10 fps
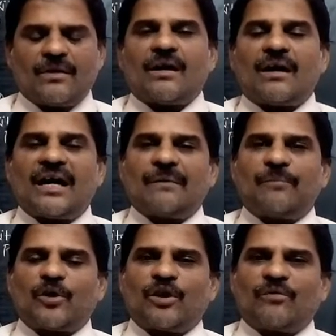
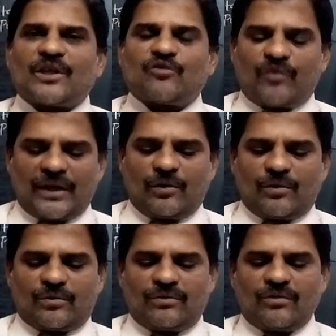Al-Biruni was well
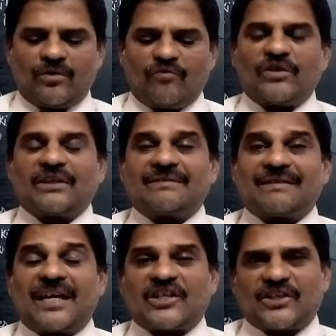known with
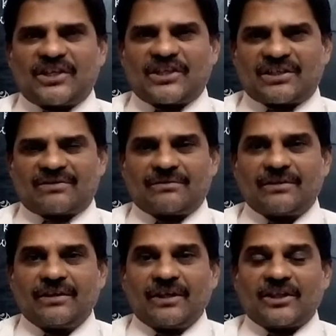translations.
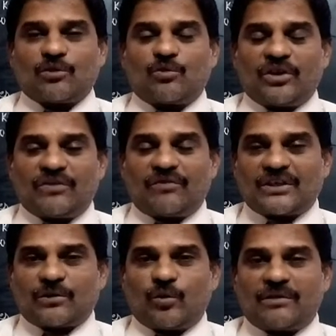He was
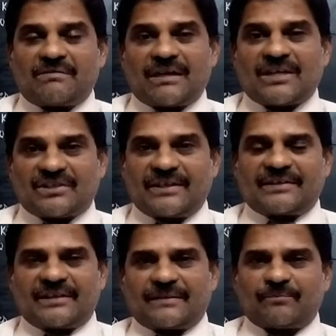a good
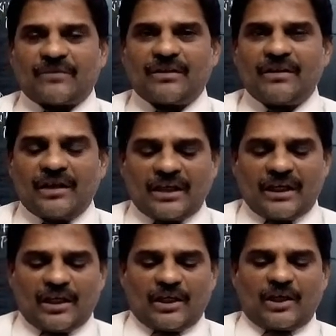translator.
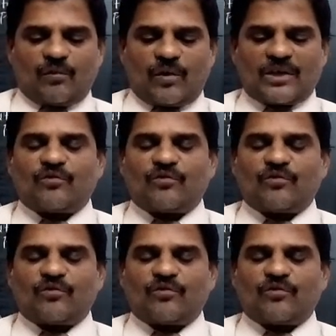He was